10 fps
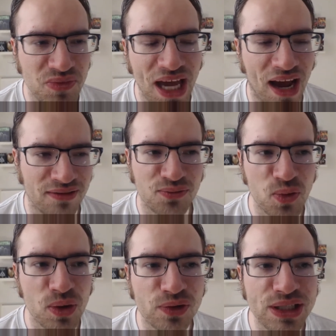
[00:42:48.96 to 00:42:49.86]
yeah,
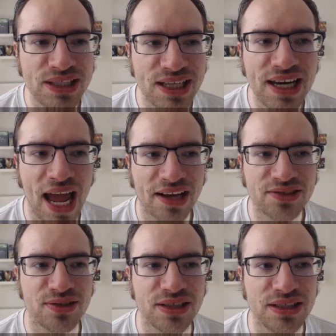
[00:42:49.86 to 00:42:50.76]
Wolverine didn't
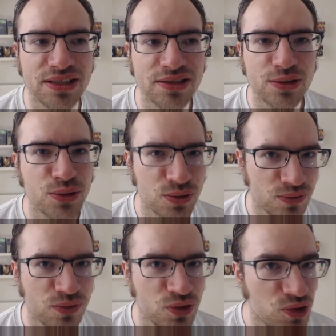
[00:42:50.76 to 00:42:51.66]
actually
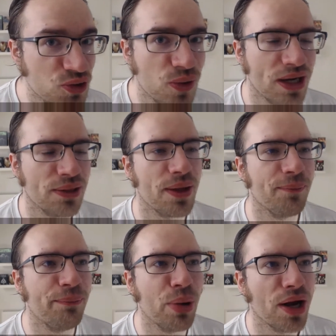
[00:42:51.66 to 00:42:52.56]
do
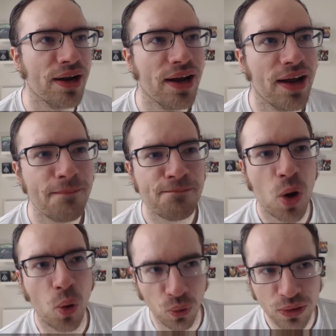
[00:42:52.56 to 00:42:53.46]
anything, but
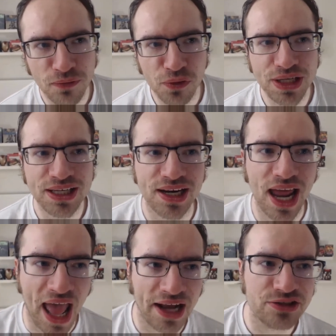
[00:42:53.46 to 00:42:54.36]

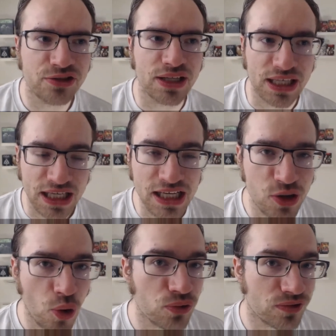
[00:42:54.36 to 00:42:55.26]
Wolverine actually, he
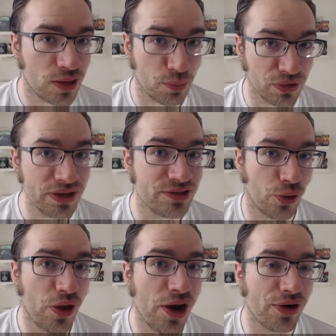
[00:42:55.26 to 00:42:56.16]
knows that the police
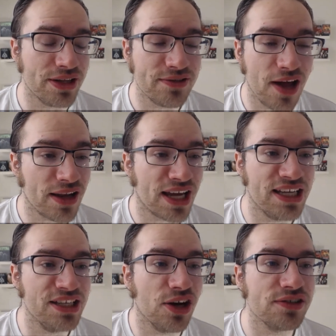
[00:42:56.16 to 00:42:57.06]
are there. It's not like
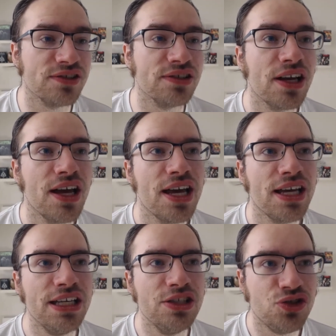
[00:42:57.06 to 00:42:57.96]
he doesn't.
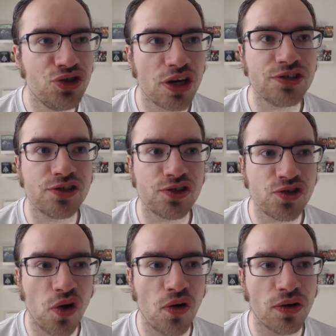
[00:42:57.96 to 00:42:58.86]
He just
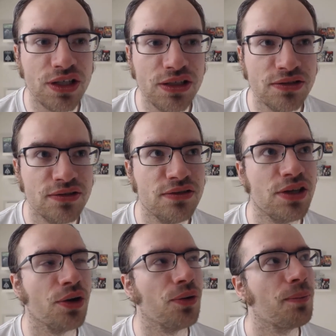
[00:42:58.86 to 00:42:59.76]
saw, he,
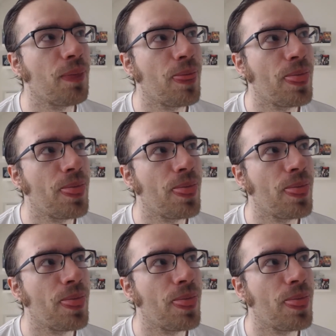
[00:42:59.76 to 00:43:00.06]
you know,